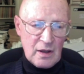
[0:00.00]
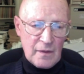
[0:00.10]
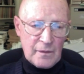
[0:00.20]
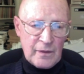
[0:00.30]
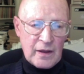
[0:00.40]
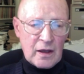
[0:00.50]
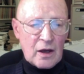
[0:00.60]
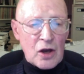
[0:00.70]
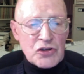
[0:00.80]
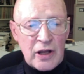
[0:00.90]
Their
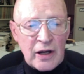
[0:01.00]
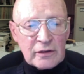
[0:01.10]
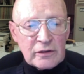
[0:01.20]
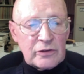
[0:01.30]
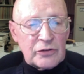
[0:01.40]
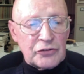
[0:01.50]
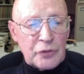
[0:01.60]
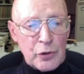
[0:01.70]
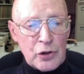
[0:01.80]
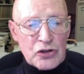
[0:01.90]
oceanic
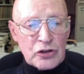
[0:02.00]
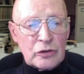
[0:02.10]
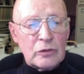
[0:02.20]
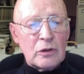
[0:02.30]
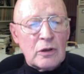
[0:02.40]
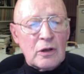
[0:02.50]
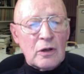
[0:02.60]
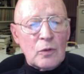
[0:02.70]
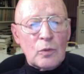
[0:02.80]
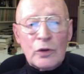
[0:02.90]
distribution
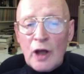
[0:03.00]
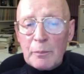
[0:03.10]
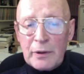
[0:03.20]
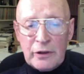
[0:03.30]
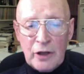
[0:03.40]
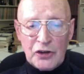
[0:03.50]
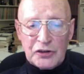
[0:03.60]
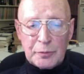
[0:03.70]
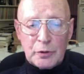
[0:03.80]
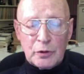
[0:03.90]
will not be noticeable,